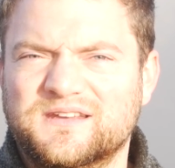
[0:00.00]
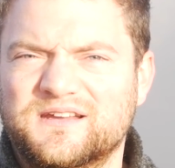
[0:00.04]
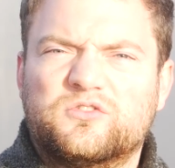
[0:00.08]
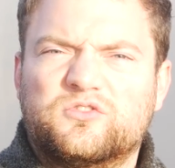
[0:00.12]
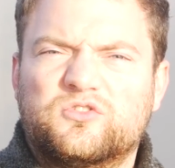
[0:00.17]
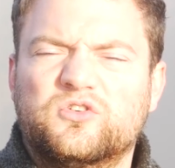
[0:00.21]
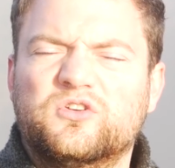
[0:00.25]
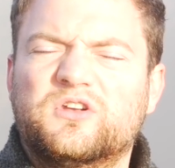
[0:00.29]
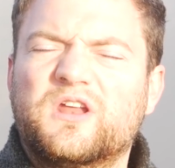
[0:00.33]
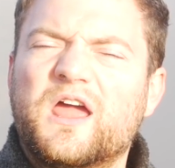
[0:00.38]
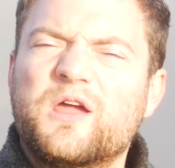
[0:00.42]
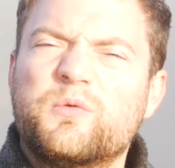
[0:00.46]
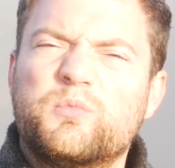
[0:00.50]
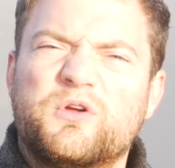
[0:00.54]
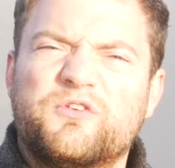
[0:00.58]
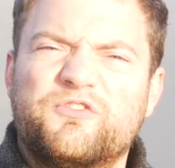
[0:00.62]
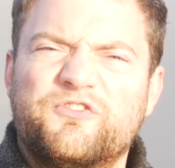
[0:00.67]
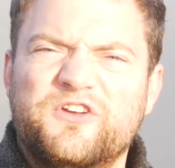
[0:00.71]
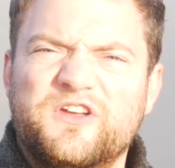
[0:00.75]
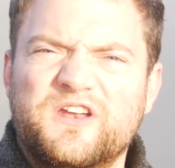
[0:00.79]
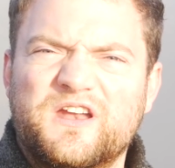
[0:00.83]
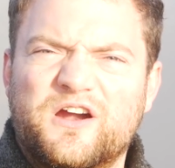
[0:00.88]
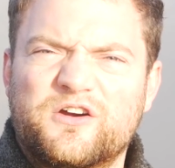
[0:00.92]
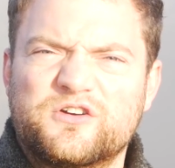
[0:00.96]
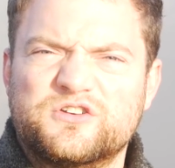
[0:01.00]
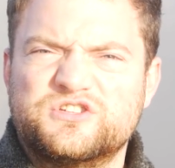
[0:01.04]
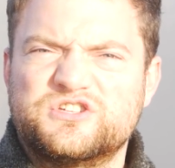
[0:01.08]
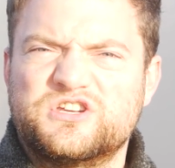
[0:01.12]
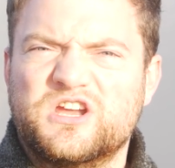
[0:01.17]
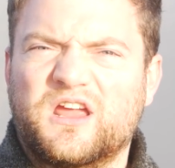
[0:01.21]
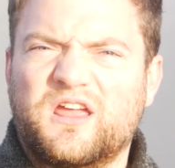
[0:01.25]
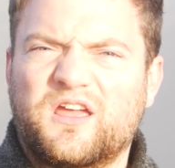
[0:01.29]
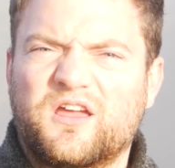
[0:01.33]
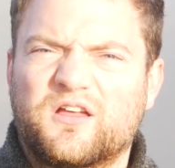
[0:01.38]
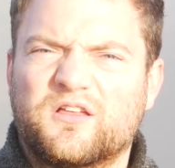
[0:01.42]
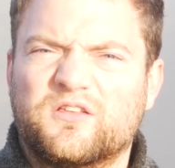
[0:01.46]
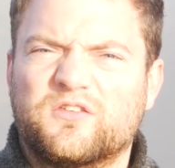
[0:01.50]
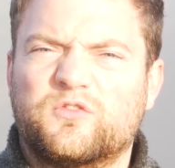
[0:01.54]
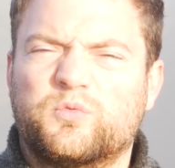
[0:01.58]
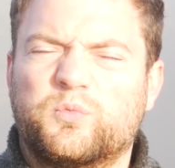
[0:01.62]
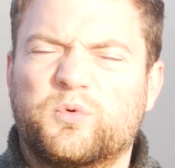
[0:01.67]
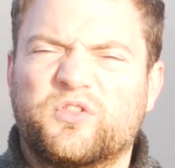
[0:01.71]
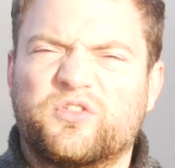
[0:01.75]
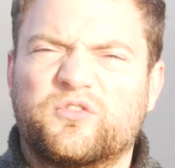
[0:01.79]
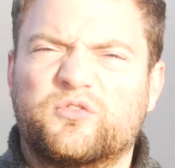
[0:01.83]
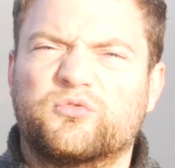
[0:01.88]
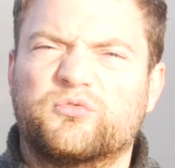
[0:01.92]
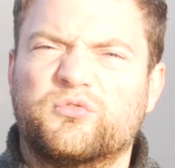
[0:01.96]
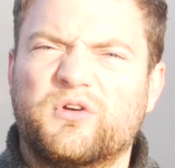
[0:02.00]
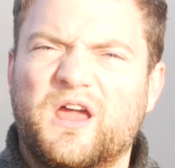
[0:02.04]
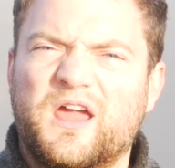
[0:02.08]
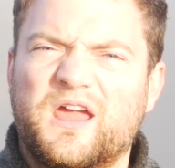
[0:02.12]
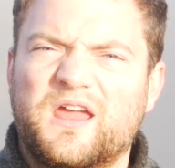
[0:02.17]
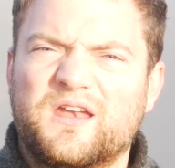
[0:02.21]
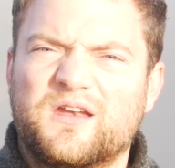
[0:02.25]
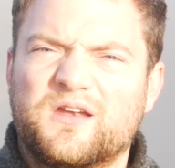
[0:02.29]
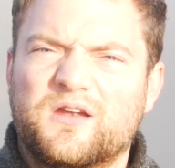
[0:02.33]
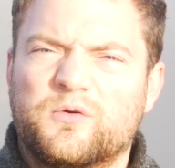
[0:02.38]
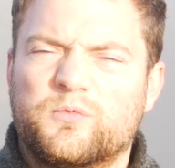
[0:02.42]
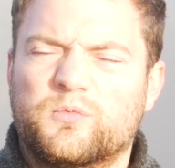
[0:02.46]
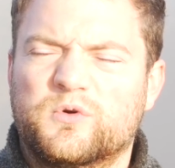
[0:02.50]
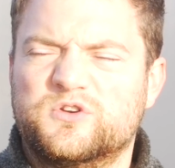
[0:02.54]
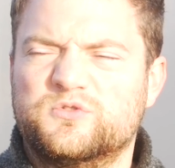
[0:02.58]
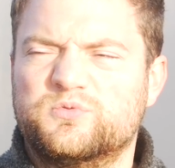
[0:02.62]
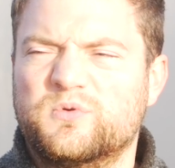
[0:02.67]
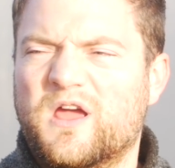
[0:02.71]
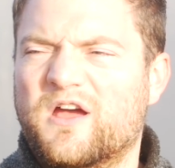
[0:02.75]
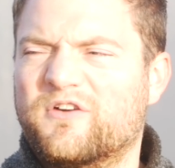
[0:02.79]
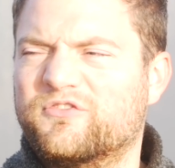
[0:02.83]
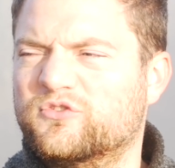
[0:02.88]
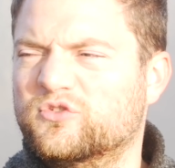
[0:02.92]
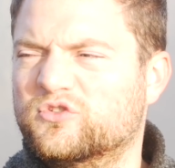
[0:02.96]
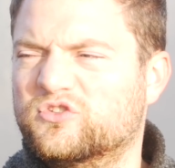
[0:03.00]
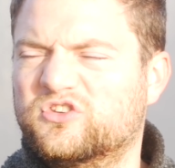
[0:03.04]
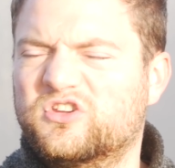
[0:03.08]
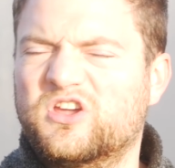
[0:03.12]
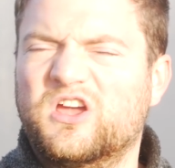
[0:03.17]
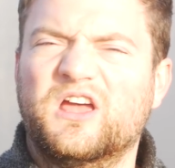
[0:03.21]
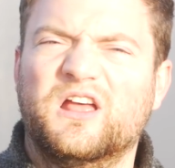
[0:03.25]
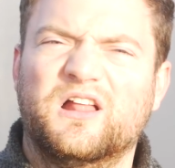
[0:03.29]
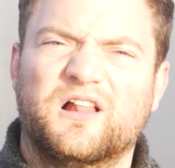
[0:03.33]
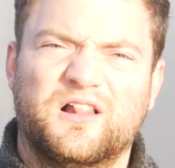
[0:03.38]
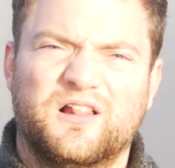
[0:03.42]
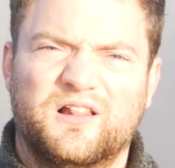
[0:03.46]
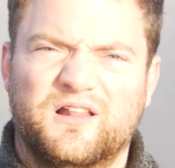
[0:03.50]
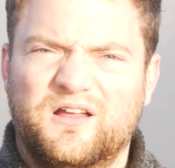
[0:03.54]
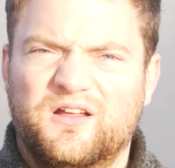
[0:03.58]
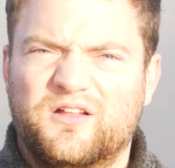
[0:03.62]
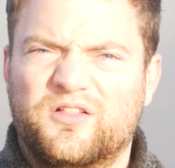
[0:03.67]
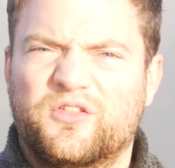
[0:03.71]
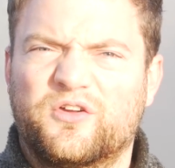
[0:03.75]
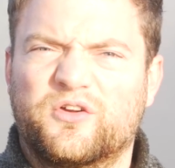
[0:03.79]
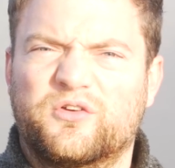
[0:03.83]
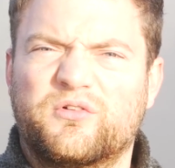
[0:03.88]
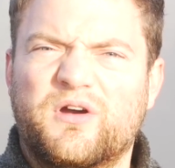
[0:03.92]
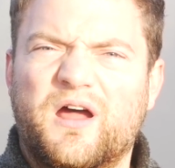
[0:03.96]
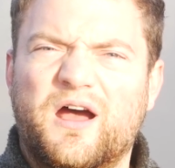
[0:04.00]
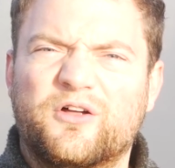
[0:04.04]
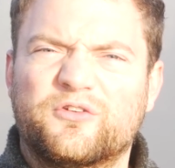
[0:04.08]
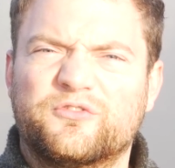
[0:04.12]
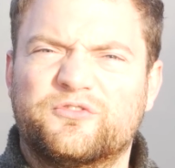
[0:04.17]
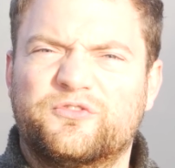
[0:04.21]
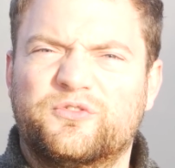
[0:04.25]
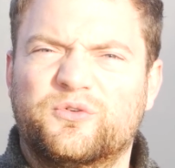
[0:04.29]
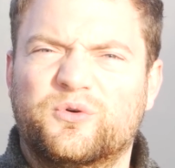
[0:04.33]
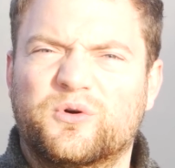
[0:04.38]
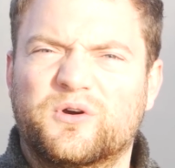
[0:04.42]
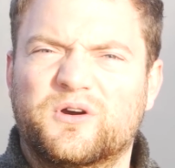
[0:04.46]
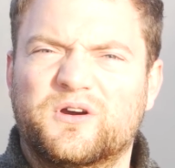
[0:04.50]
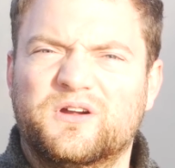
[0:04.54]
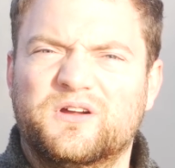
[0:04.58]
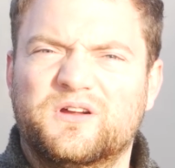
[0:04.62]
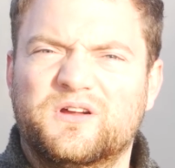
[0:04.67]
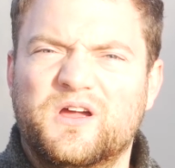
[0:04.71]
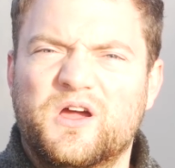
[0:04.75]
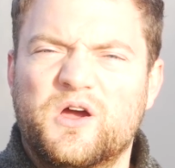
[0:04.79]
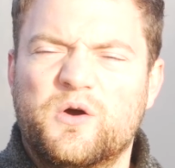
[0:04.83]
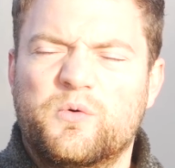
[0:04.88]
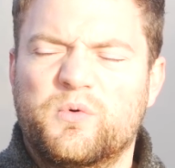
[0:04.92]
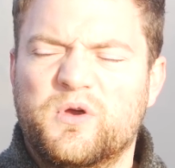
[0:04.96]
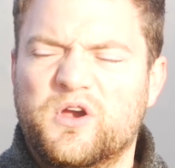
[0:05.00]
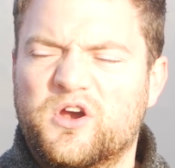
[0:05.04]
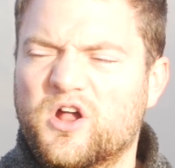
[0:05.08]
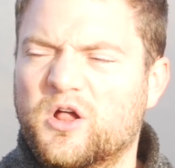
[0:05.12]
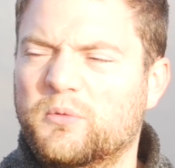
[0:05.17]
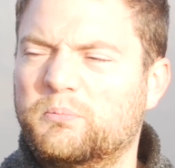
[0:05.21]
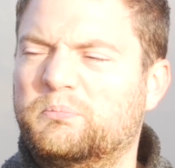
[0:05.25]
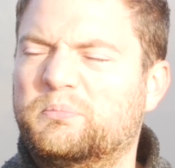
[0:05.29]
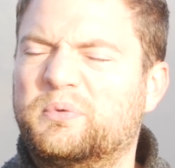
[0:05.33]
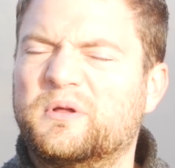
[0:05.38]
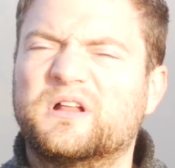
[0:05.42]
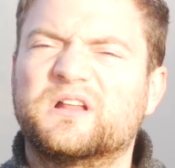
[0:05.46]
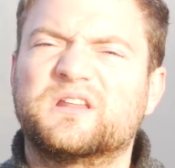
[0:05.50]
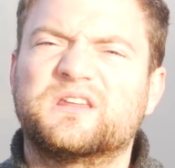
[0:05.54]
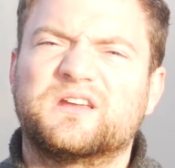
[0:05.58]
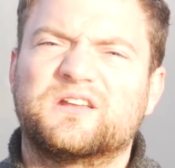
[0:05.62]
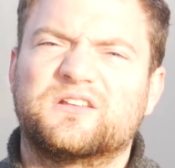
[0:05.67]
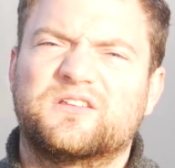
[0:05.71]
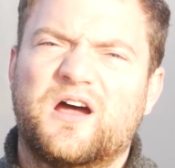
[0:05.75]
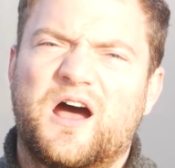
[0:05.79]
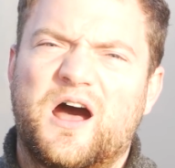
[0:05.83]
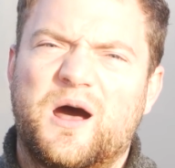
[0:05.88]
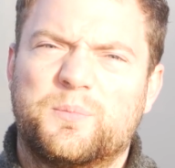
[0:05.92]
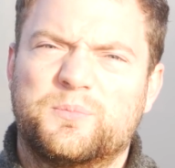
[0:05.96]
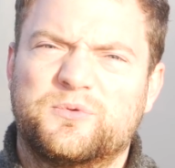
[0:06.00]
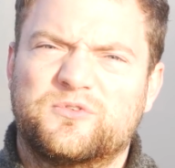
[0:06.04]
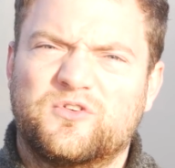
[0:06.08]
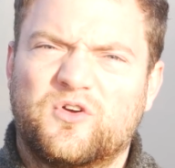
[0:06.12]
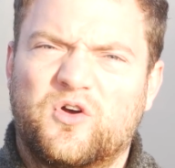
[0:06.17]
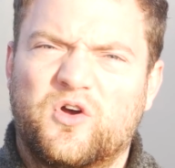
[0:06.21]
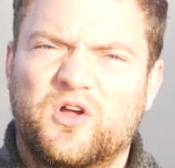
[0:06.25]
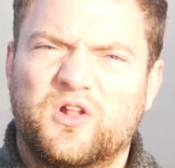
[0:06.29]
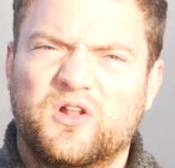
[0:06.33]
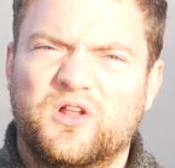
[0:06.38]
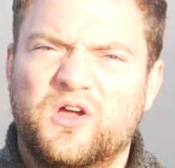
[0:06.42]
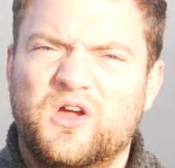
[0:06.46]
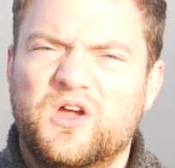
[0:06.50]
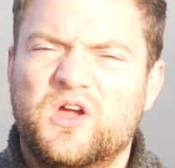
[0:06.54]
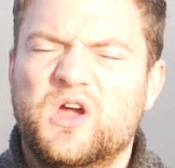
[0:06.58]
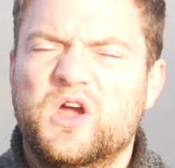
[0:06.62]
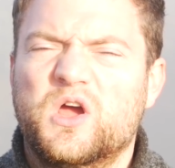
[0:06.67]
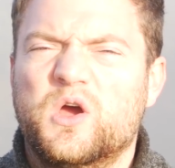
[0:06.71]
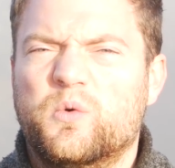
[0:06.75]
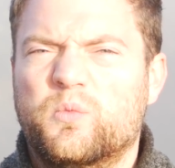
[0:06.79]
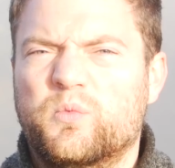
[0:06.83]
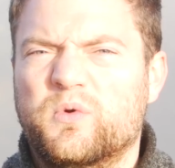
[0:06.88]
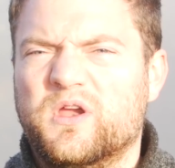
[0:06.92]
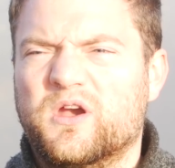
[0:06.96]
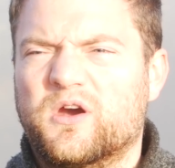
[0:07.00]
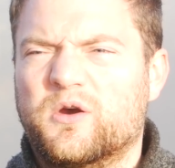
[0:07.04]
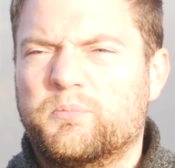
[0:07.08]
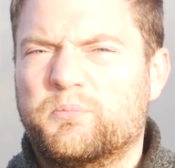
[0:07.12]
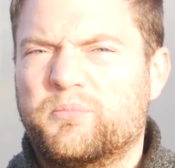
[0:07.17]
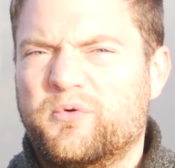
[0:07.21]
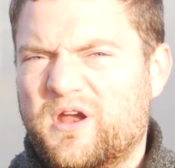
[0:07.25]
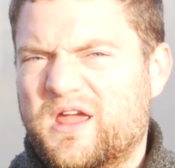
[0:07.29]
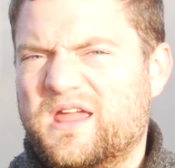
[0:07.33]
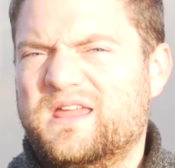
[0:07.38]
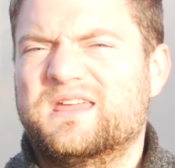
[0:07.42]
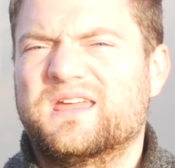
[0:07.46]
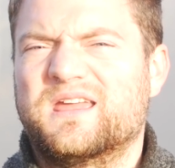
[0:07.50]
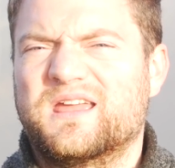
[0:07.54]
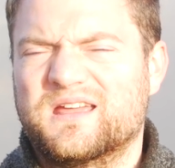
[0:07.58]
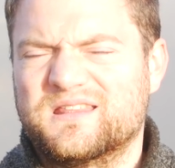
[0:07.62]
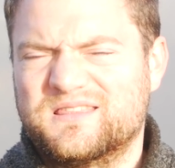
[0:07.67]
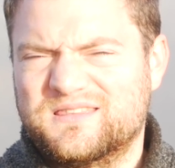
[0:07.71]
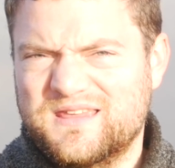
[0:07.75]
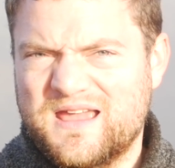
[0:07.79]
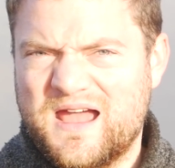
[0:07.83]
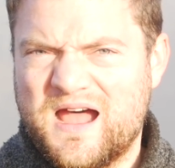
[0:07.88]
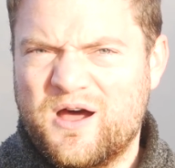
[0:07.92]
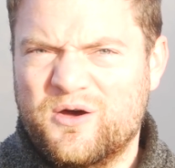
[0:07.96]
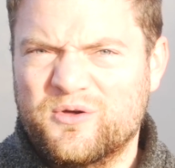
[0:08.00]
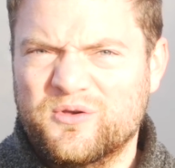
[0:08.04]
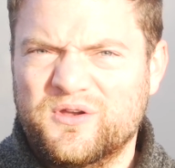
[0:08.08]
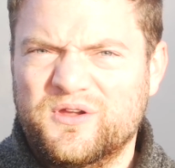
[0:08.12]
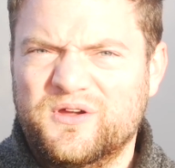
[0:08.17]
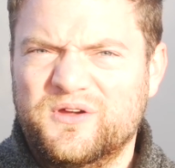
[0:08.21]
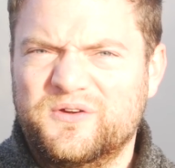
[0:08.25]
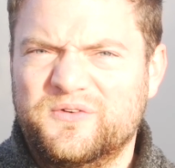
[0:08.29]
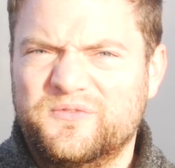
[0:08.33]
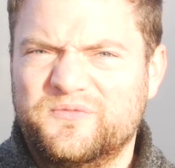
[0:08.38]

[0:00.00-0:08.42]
Today we feed our chickens with grain, which we have to till the ground for. We're not building topsoil, we are breaking it down.